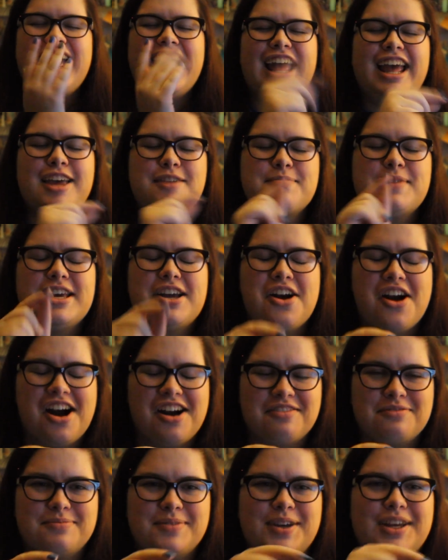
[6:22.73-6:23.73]
Amy
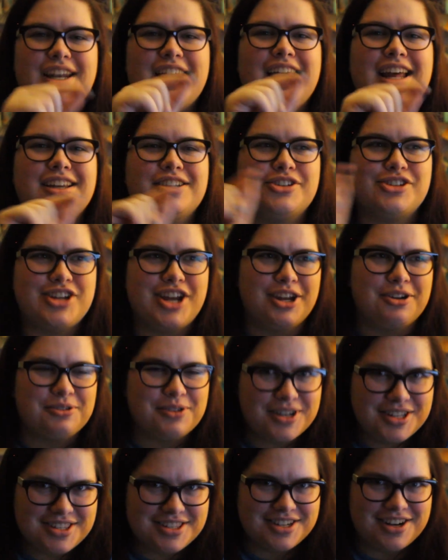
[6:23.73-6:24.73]
Kaufman and Jay
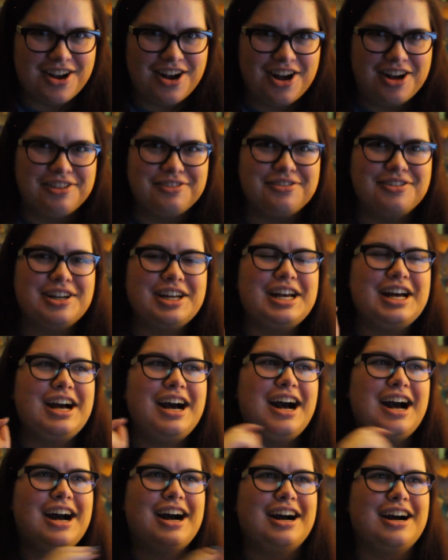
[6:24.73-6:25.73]
Kristoff,
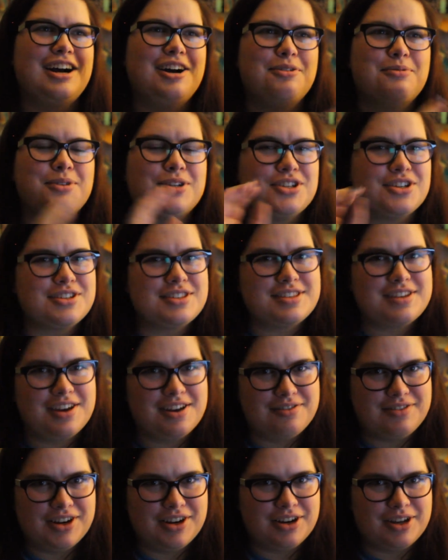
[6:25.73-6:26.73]
which is
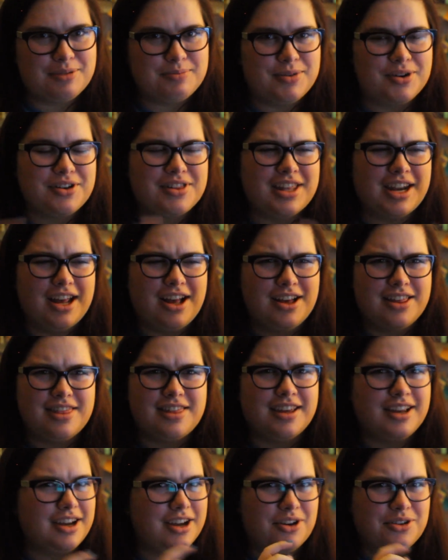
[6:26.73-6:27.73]
a very good book that I
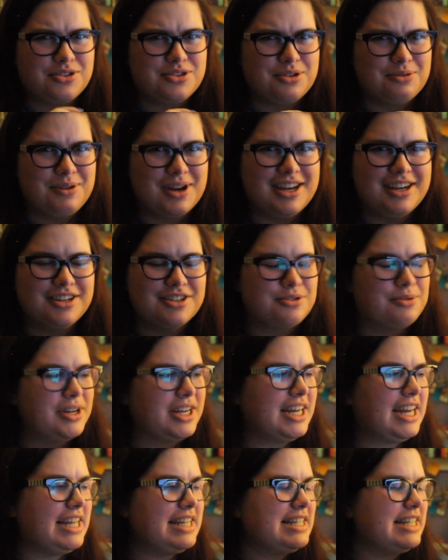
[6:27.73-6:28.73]
think I also read in
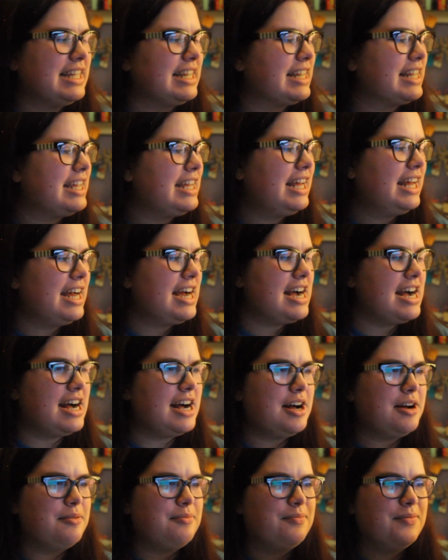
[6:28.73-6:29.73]
2019.
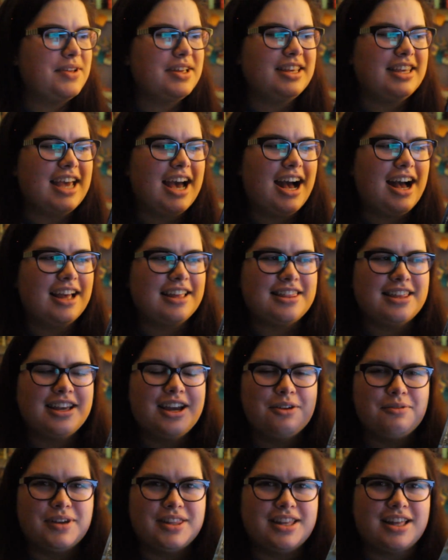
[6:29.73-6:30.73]
Yeah, I think
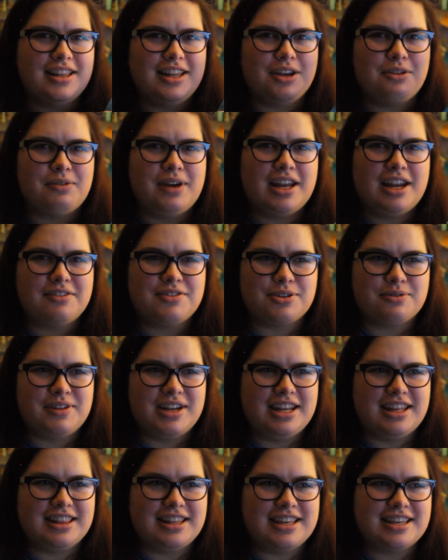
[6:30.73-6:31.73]
I read that like right after
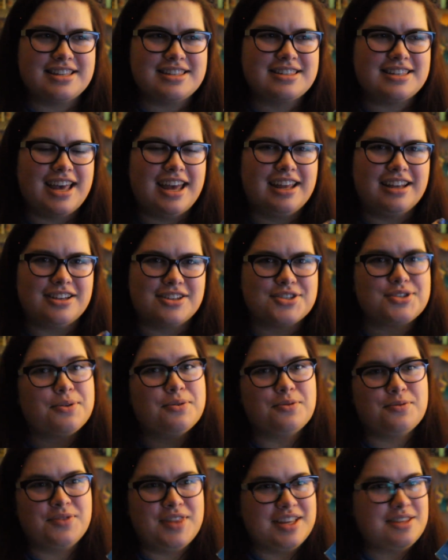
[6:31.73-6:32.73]
reading this, and
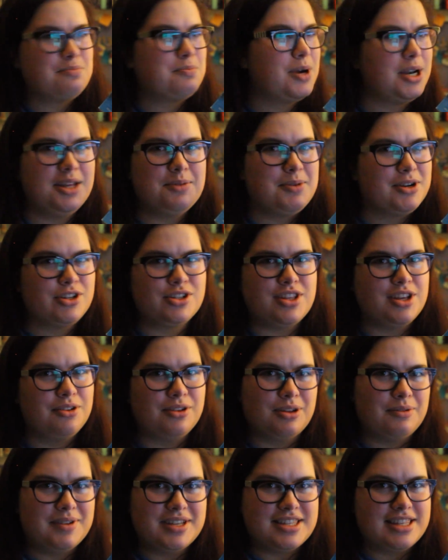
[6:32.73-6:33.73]
so that's pretty much the
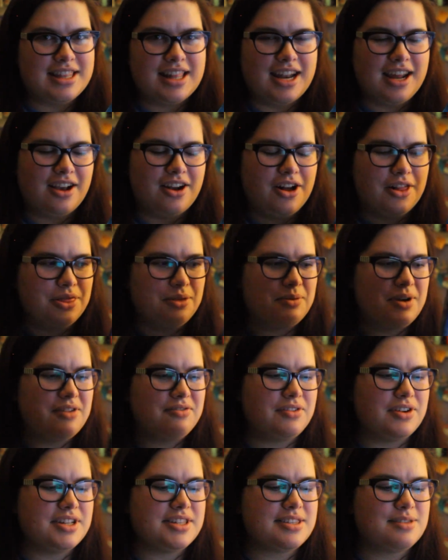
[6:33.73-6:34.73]
only reason that I caught the
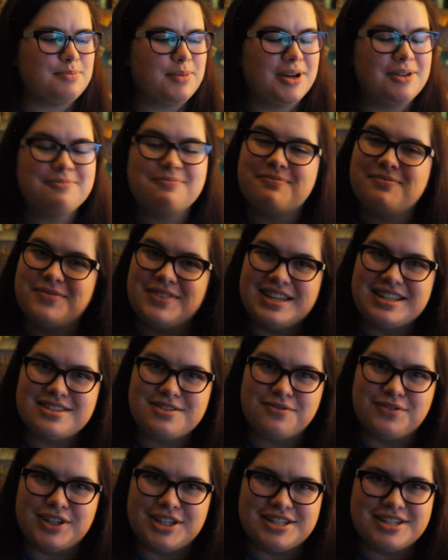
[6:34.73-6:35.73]
reference, but that's
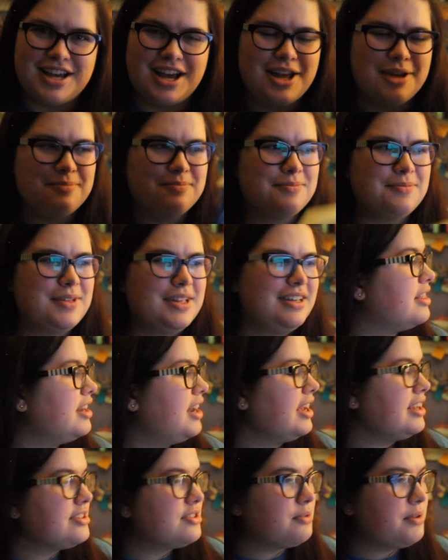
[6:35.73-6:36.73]
a fun time. The
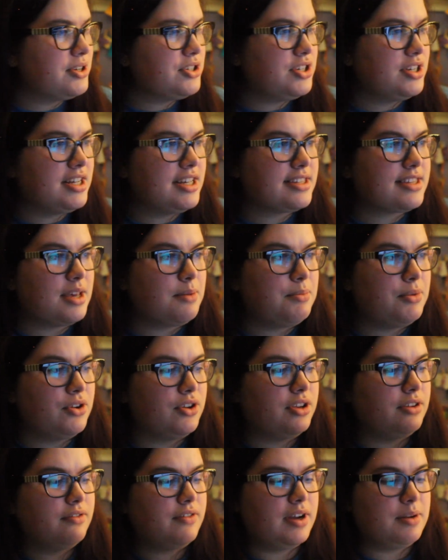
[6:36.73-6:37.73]
next question is a
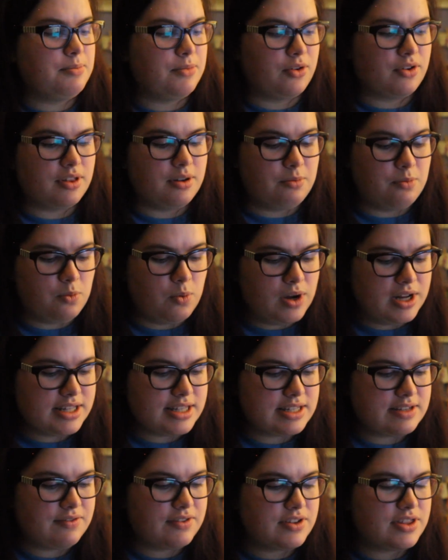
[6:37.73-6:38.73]
book you've read more than
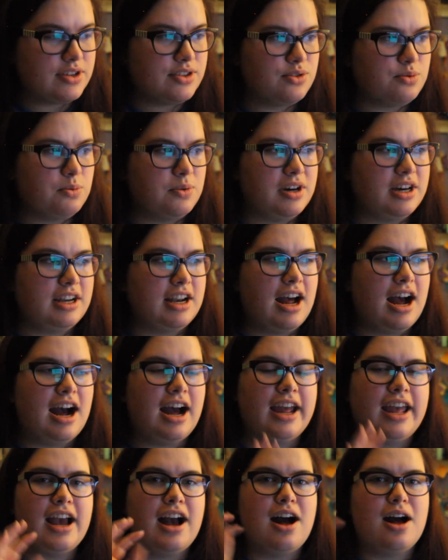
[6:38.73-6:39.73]
once. For this one,
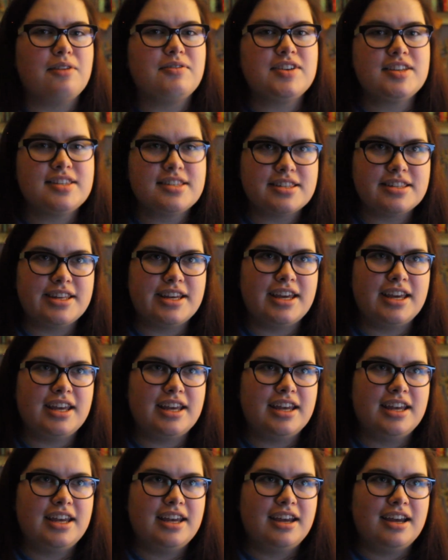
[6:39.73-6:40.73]
I
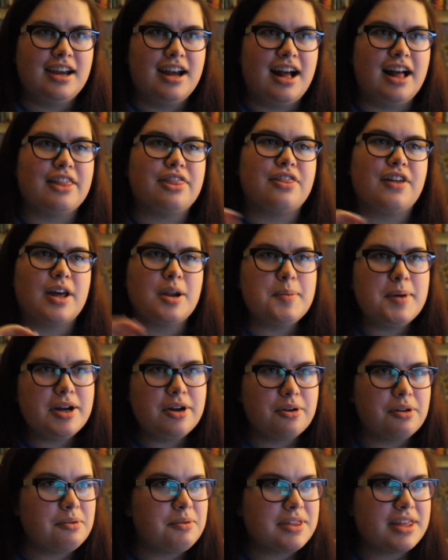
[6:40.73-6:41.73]
thought about
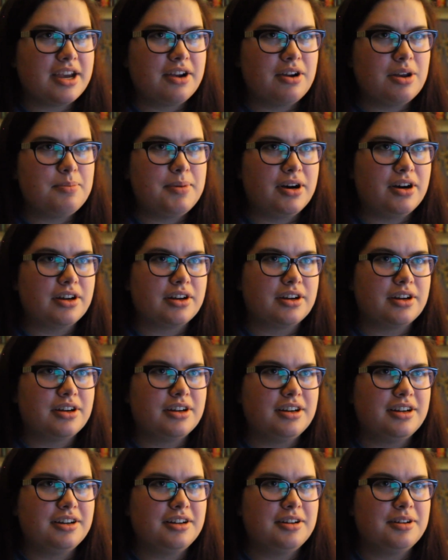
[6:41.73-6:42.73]
going with Harry
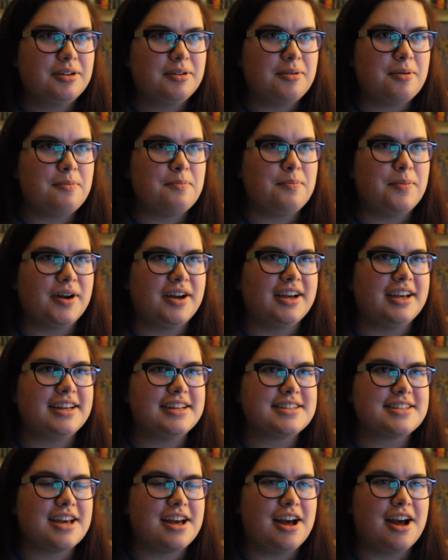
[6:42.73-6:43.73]
Potter,
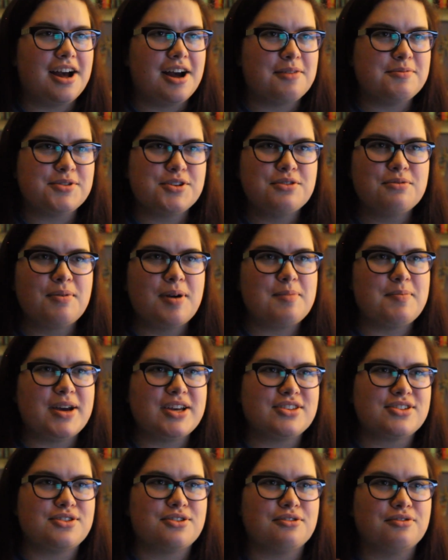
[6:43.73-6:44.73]
but I'm doing my
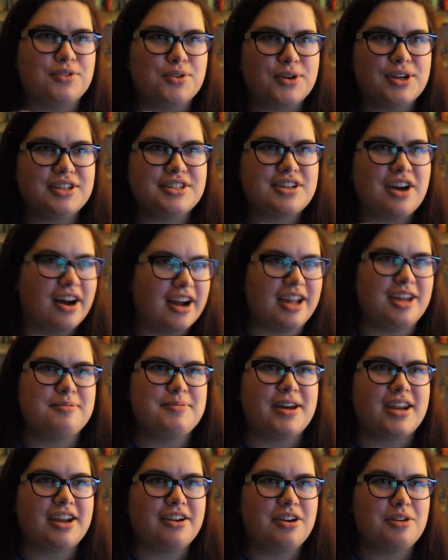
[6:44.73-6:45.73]
best to avoid talking
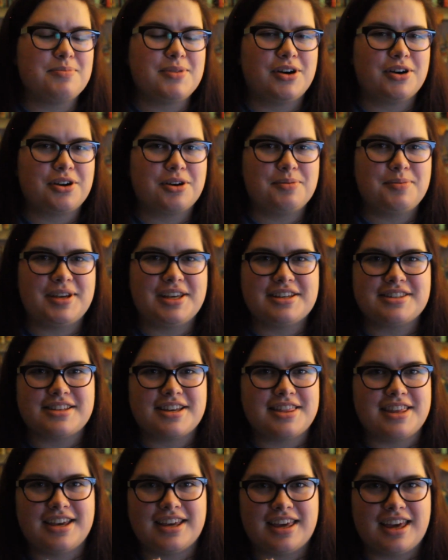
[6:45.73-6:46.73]
about Harry Potter because
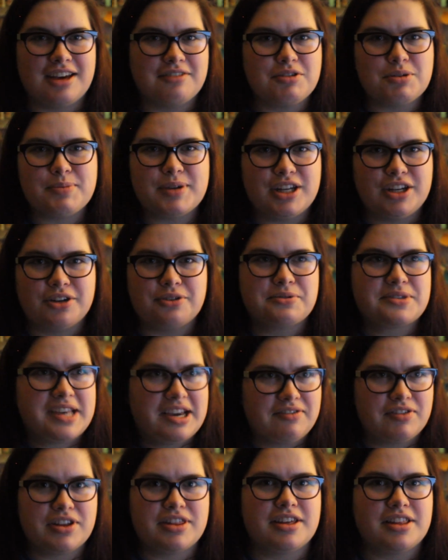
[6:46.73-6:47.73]
I think everybody knows
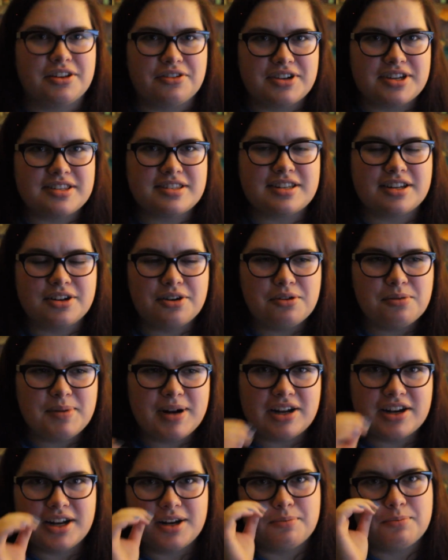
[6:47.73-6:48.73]
everything there is to know
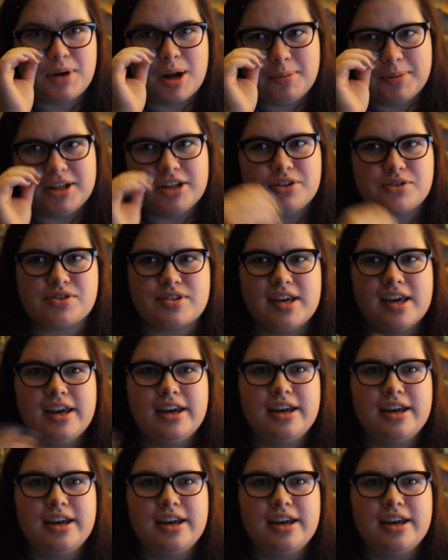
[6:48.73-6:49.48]
about it and probably knows